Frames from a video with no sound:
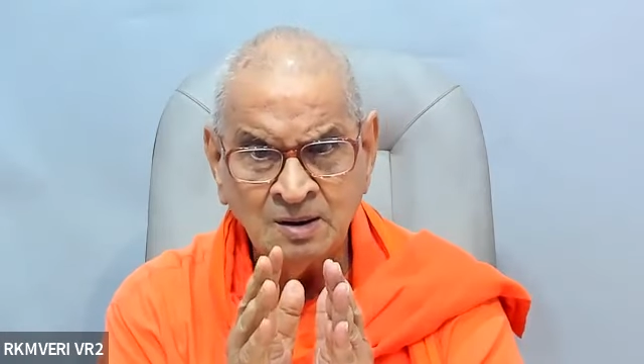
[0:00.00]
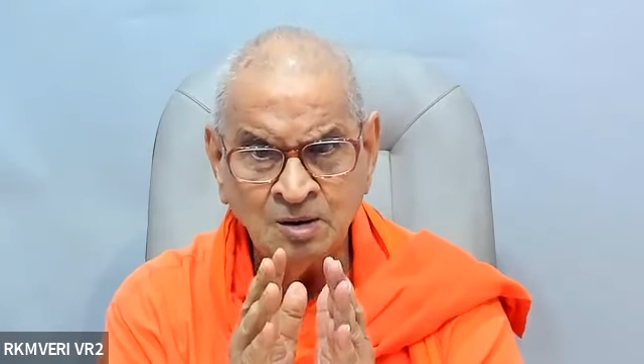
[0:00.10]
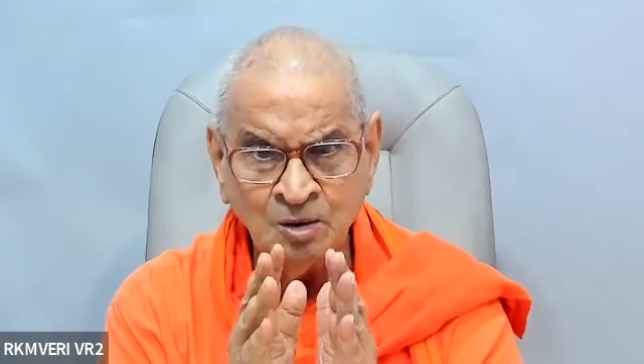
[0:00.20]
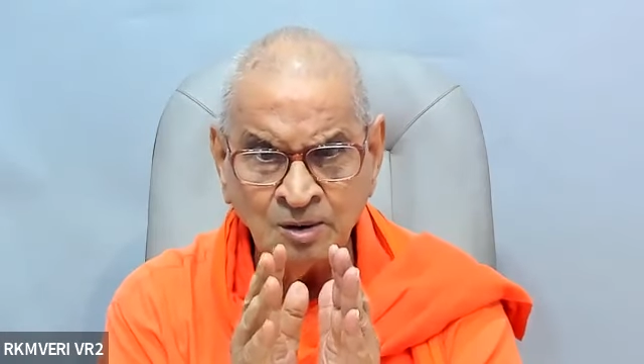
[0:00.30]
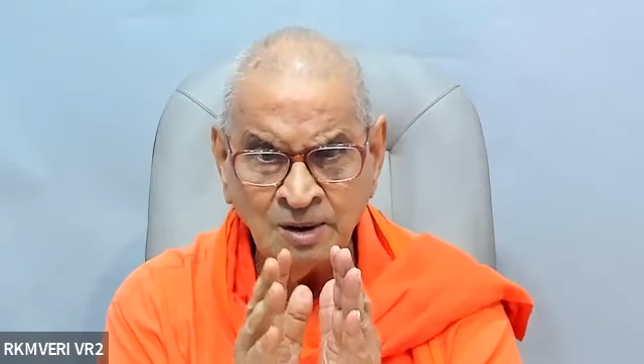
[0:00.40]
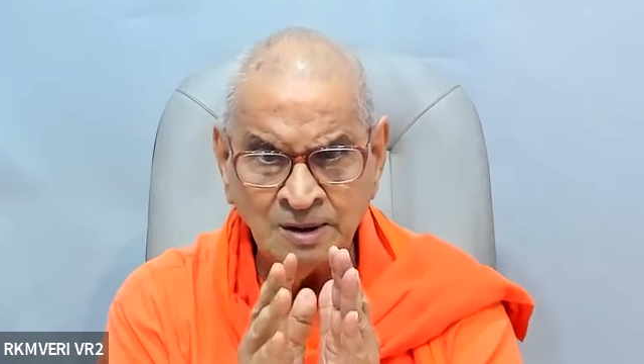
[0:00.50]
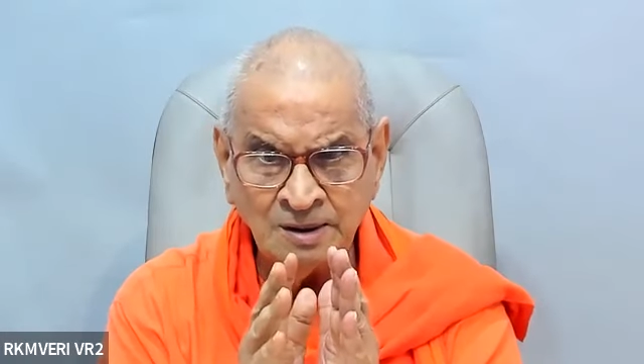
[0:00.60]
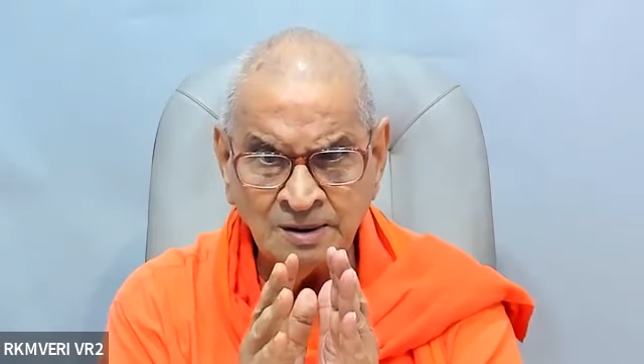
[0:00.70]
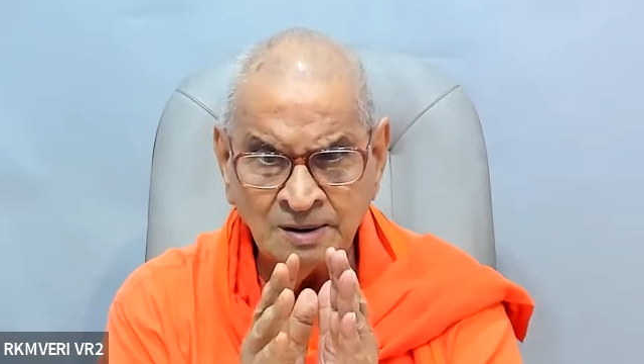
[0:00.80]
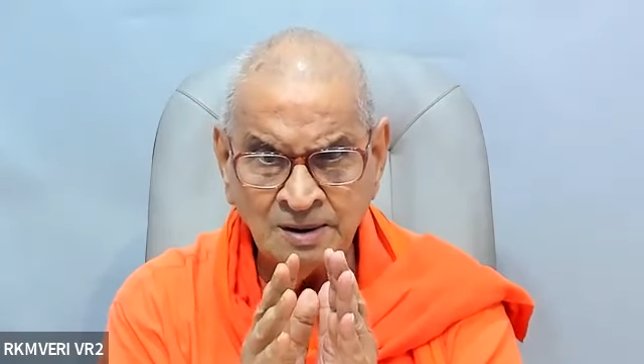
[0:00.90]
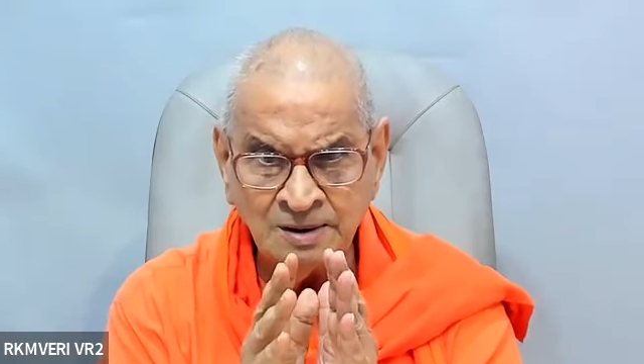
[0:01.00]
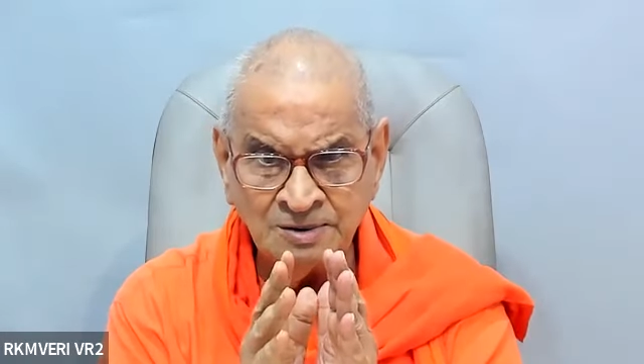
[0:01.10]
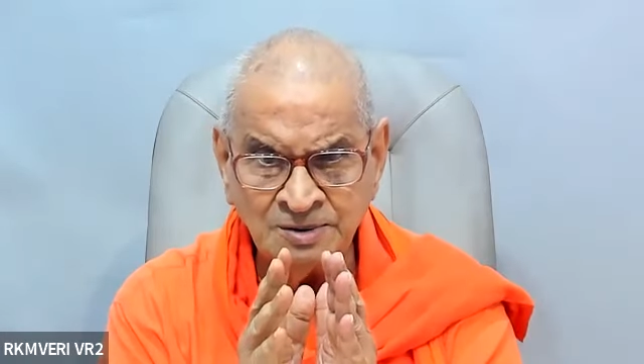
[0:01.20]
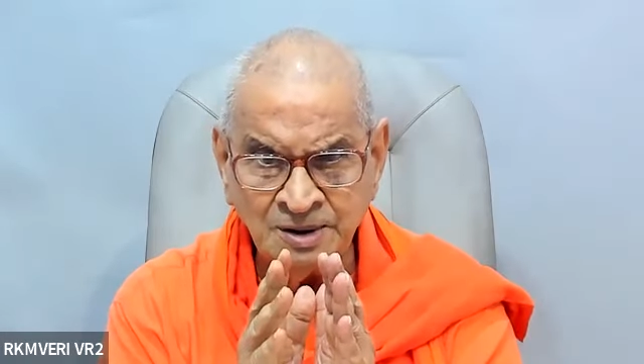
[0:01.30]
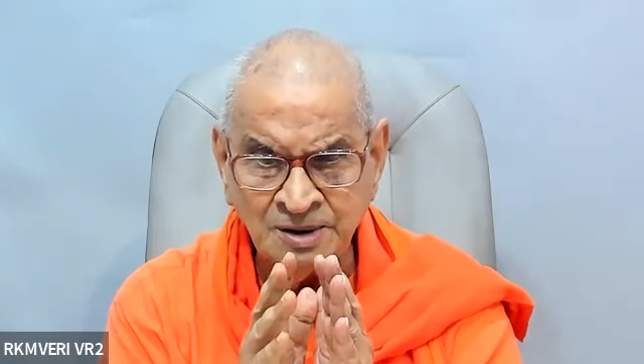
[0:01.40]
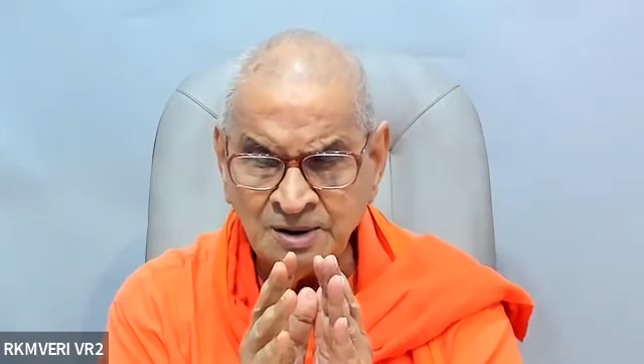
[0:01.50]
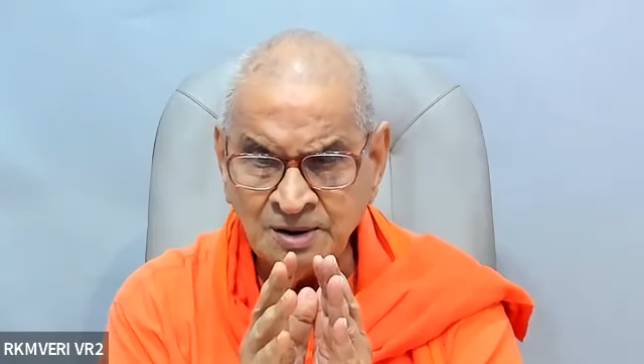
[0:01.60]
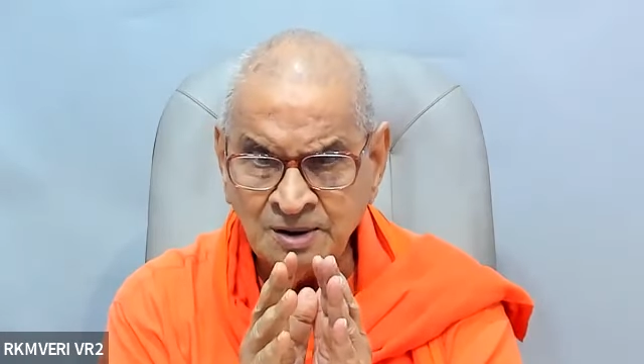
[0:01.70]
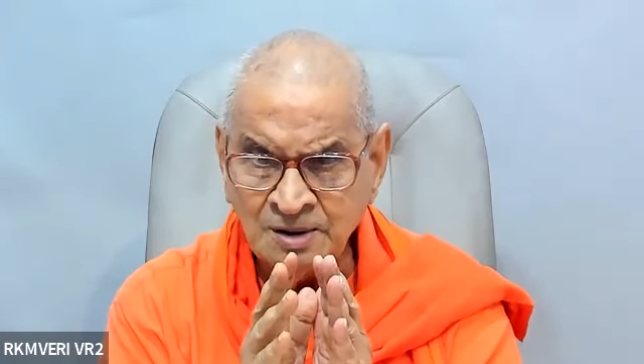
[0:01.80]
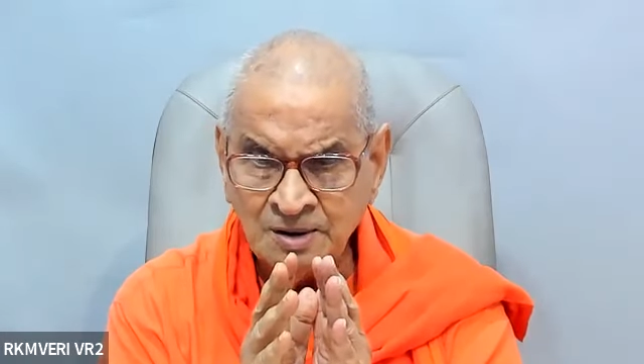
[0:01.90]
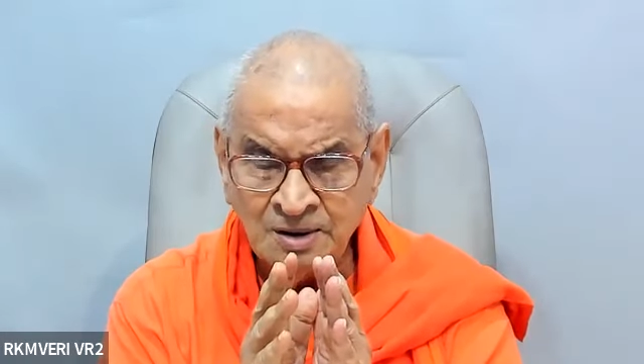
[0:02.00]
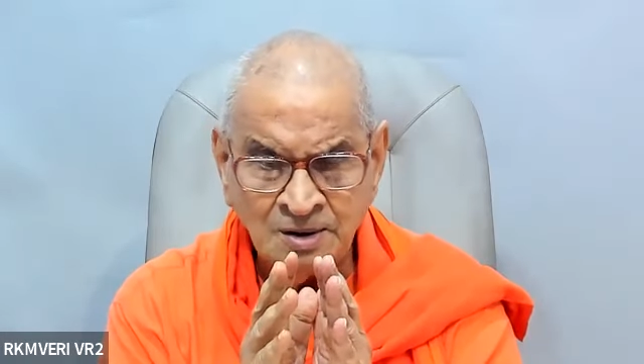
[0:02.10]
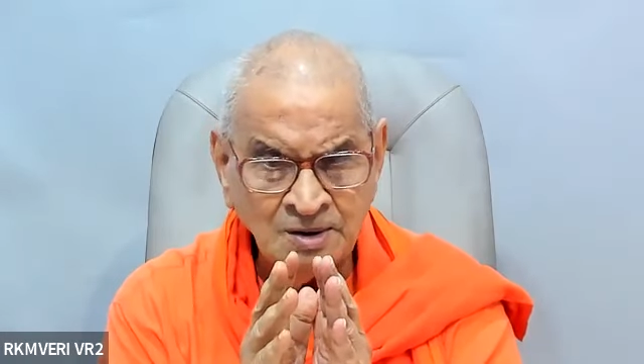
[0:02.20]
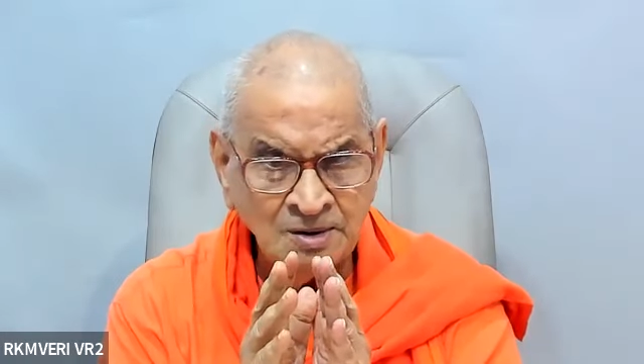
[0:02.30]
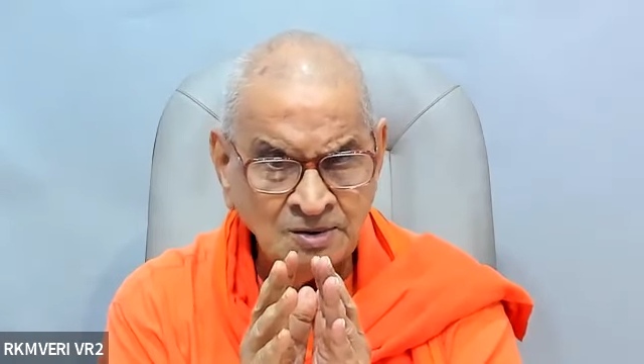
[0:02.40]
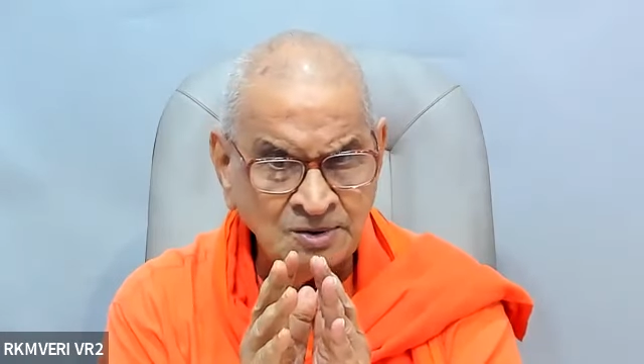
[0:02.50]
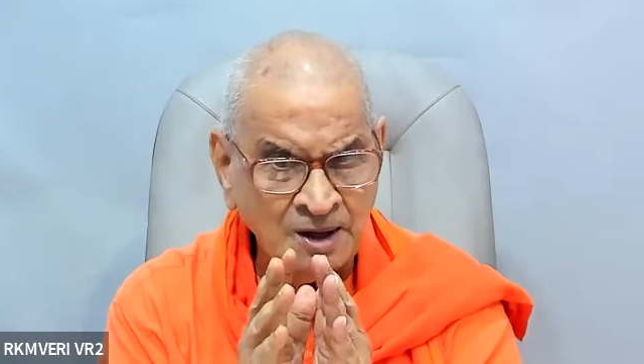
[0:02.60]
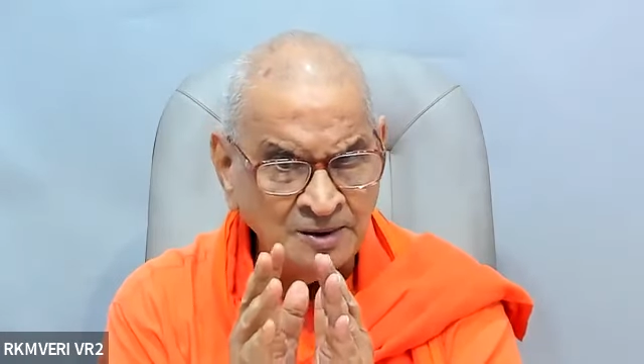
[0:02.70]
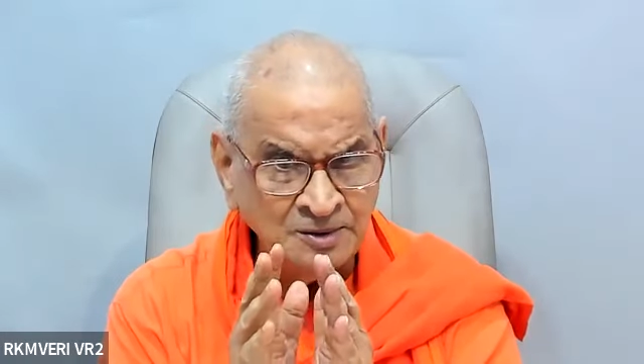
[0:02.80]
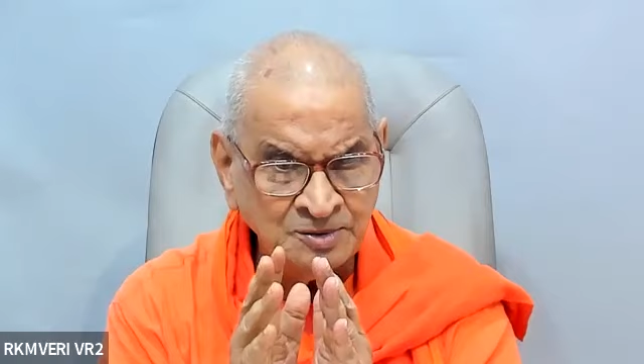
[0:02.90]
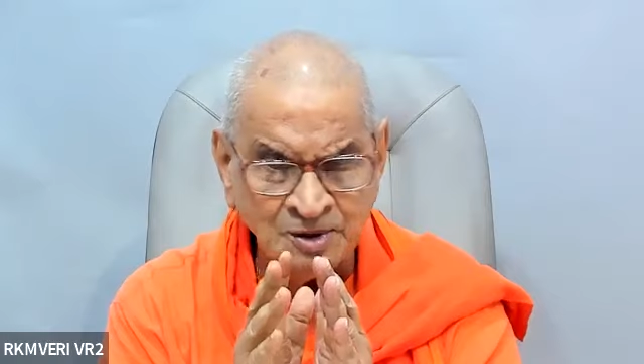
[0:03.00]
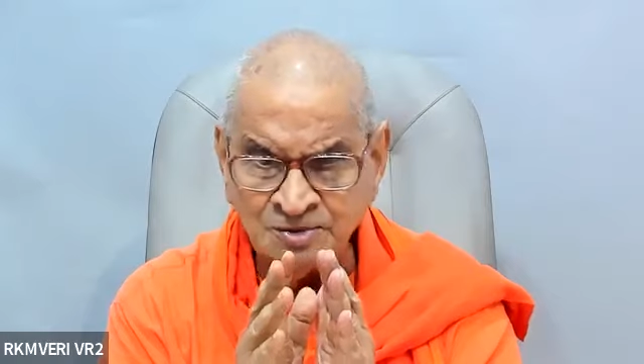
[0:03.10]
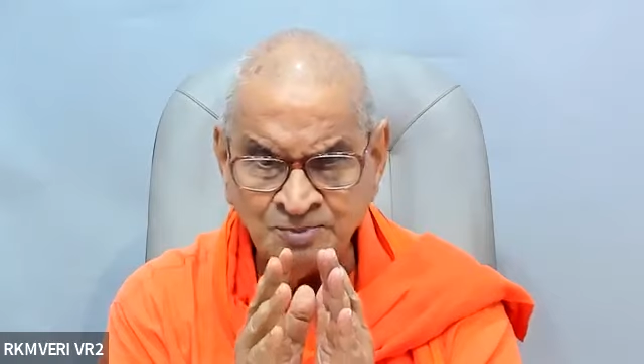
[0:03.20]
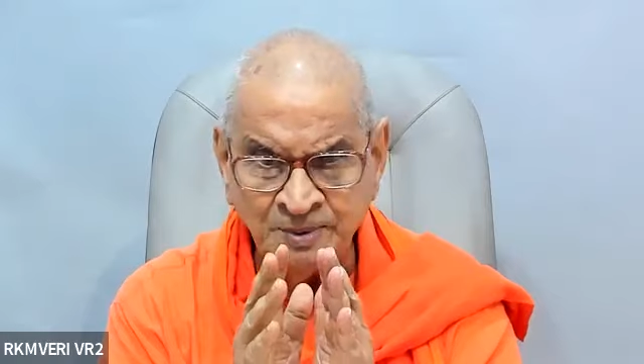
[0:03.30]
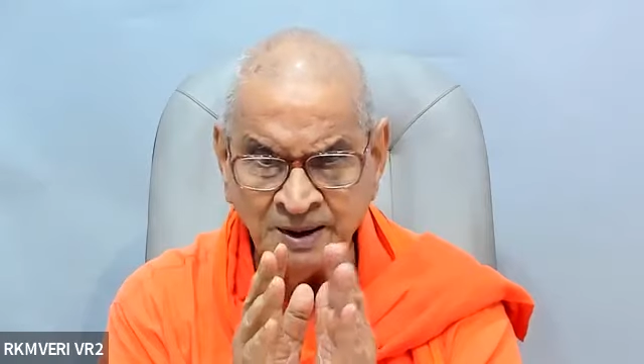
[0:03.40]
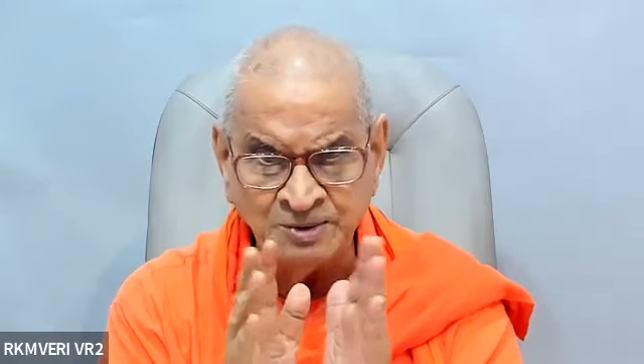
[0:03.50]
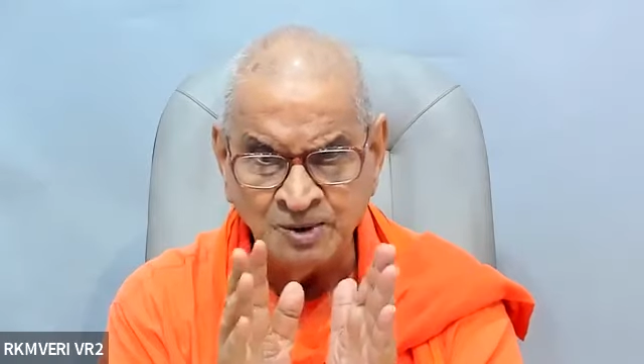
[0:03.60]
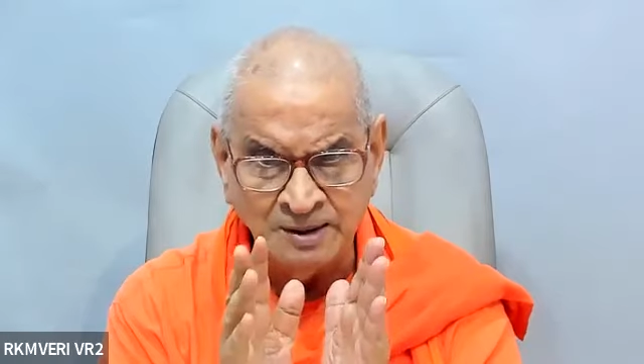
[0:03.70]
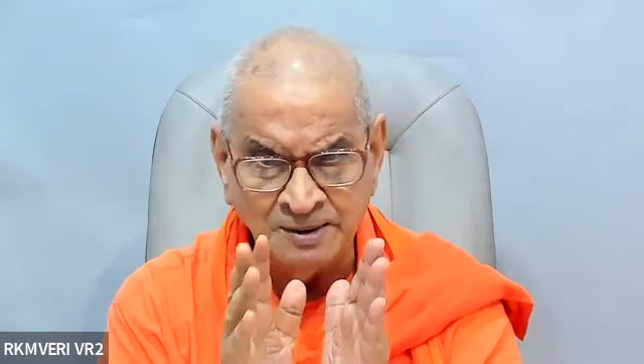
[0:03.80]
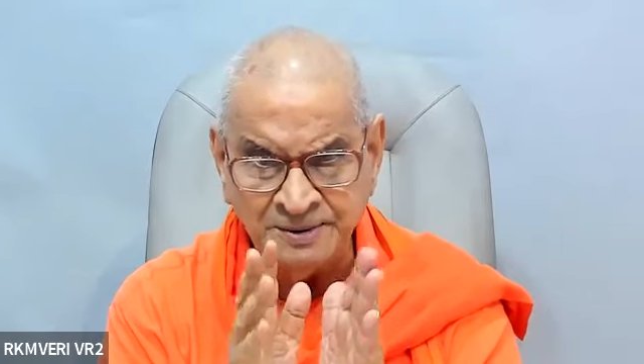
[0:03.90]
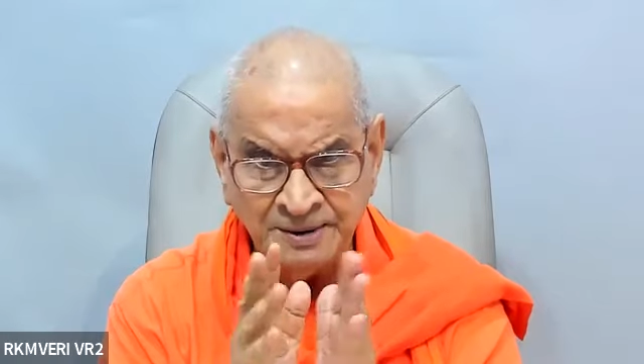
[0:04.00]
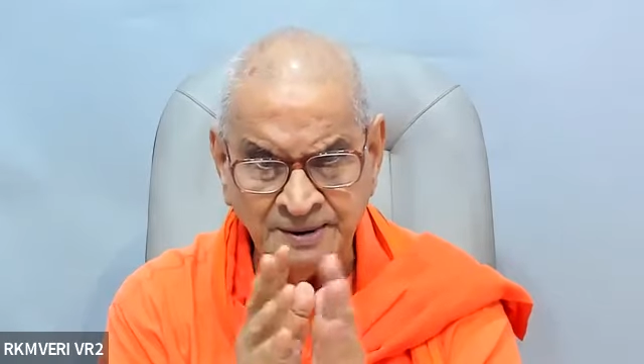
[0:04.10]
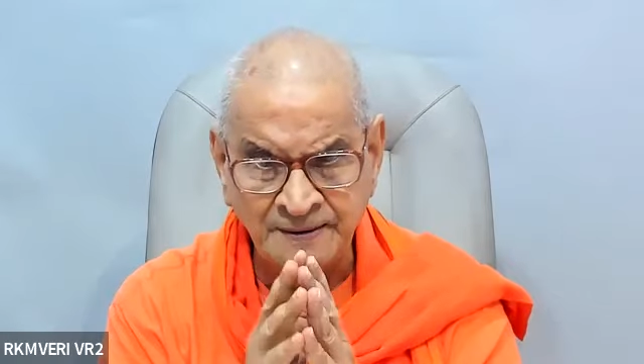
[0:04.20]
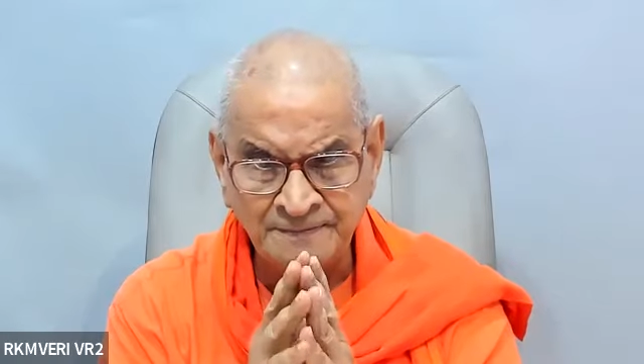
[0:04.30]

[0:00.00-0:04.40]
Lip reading: Yoga is the science of spirituality.